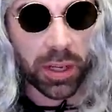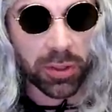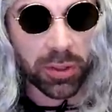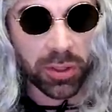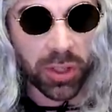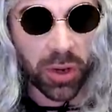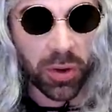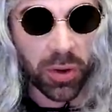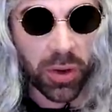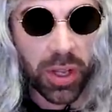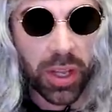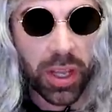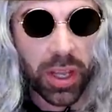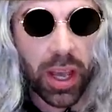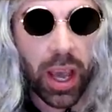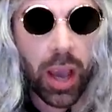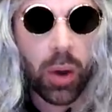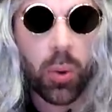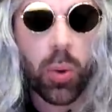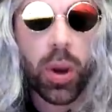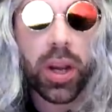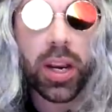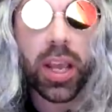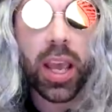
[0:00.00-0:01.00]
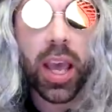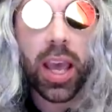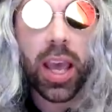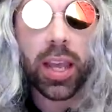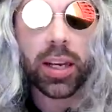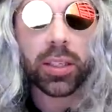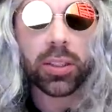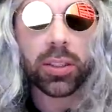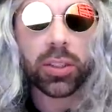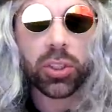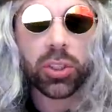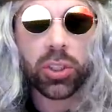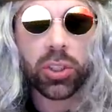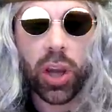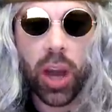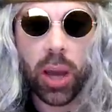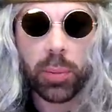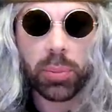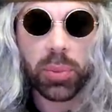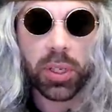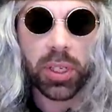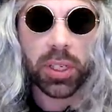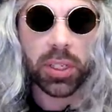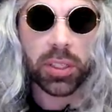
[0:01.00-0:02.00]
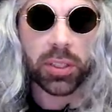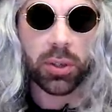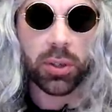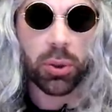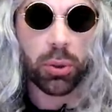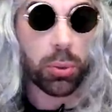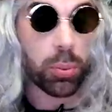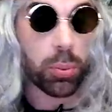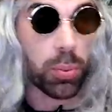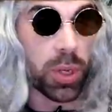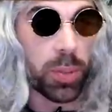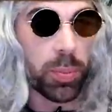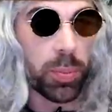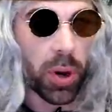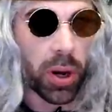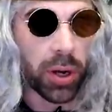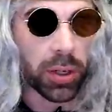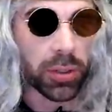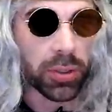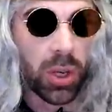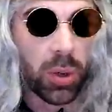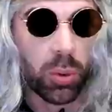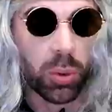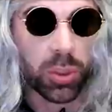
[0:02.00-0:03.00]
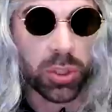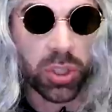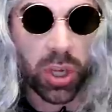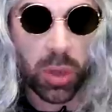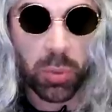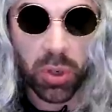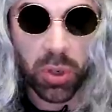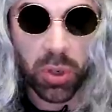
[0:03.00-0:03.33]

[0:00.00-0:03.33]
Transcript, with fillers: so I went ahead and chopped it into three parts, which I'm